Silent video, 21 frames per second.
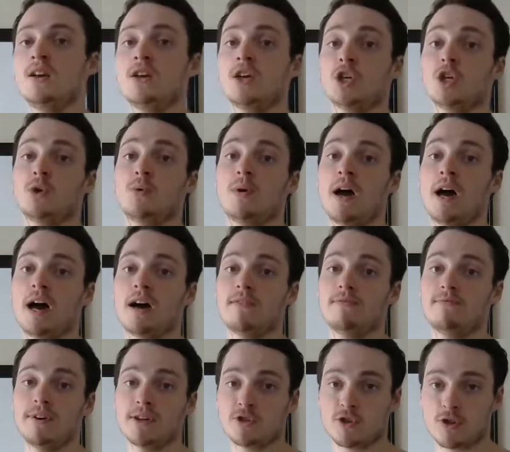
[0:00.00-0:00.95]
You have
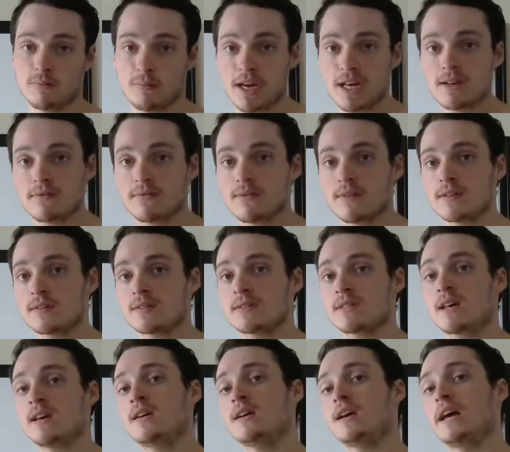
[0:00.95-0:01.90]
veteran
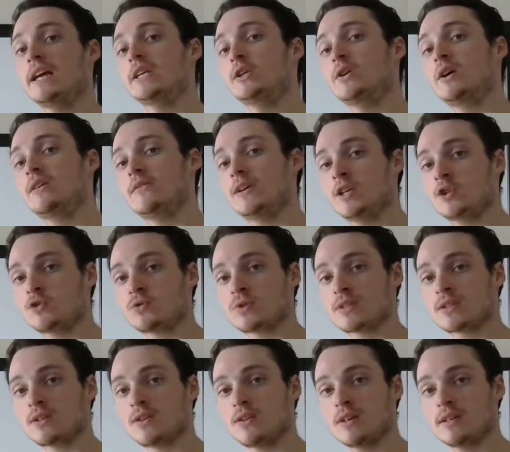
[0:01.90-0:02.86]
benefits, and you have
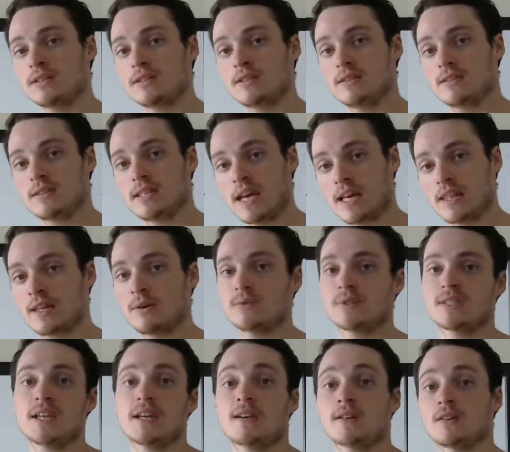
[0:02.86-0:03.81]
interest on debt that was
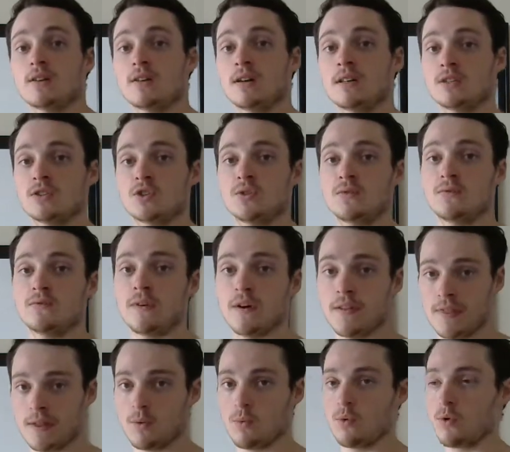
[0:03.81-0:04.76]
taken on to
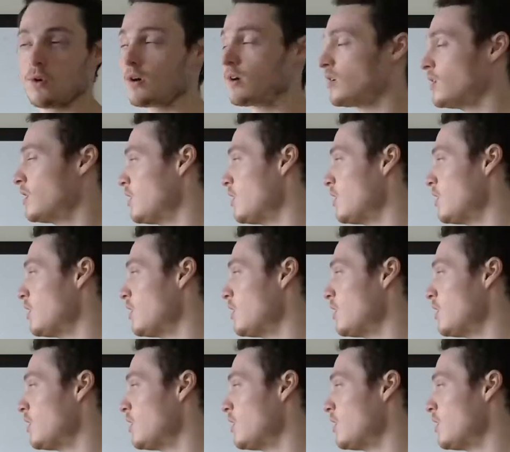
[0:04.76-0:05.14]
fund the war.